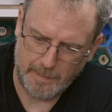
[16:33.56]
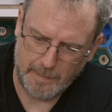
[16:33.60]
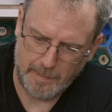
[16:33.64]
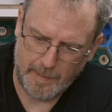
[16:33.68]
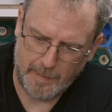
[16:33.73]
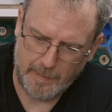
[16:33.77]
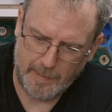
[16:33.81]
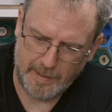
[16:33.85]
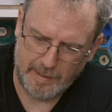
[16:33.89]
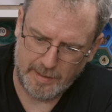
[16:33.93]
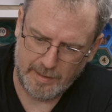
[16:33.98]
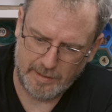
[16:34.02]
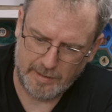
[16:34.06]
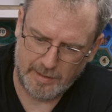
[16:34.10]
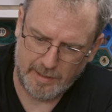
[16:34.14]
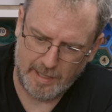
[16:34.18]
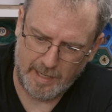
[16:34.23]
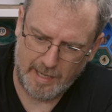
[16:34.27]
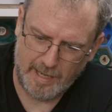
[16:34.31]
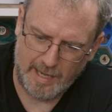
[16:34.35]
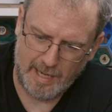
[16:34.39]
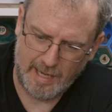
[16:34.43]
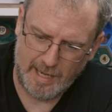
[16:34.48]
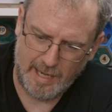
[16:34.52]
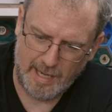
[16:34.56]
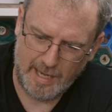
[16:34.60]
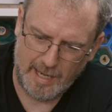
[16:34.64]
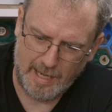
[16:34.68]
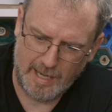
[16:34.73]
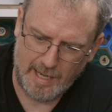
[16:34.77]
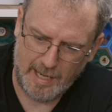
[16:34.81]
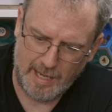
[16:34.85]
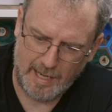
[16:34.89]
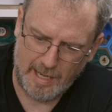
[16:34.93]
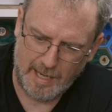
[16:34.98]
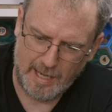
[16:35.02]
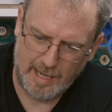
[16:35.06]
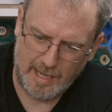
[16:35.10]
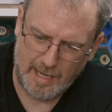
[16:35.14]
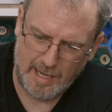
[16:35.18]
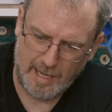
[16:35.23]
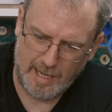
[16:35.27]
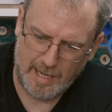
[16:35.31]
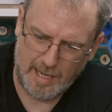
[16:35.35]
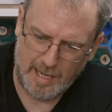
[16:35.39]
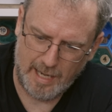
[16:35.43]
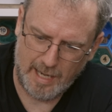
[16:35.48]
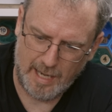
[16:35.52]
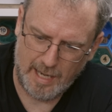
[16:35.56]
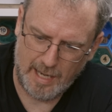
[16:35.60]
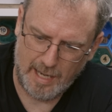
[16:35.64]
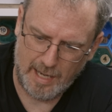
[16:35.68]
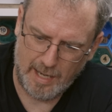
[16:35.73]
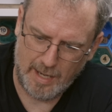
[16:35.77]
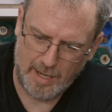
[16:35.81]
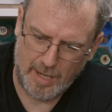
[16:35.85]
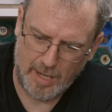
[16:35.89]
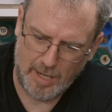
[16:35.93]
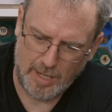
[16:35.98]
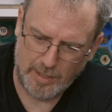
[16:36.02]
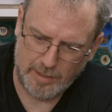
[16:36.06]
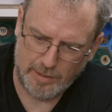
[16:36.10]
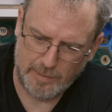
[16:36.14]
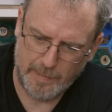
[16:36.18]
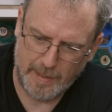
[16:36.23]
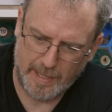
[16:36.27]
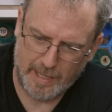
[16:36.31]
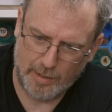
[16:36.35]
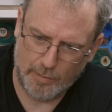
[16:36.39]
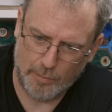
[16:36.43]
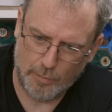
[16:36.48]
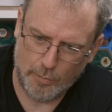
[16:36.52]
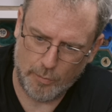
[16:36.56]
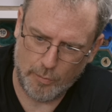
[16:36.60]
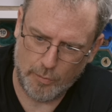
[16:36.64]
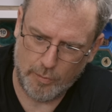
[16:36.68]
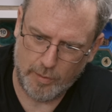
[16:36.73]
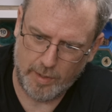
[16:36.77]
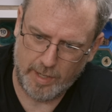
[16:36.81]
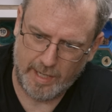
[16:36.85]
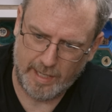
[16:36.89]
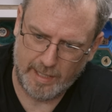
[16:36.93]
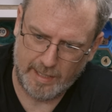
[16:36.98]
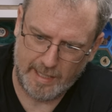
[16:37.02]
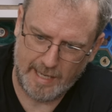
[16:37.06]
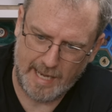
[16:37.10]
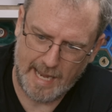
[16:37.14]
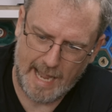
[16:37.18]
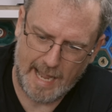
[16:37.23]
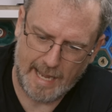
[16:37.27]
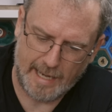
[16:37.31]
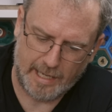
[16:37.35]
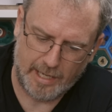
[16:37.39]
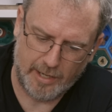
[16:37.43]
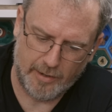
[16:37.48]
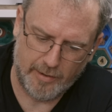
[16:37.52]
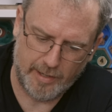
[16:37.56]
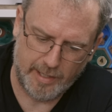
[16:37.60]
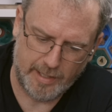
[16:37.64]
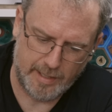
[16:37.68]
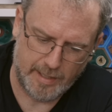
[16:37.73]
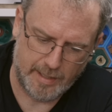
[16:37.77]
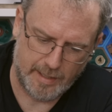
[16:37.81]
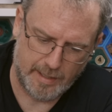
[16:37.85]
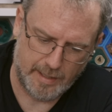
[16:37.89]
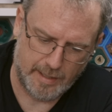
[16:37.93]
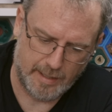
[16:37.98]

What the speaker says: Maybe just let's make it really accurate.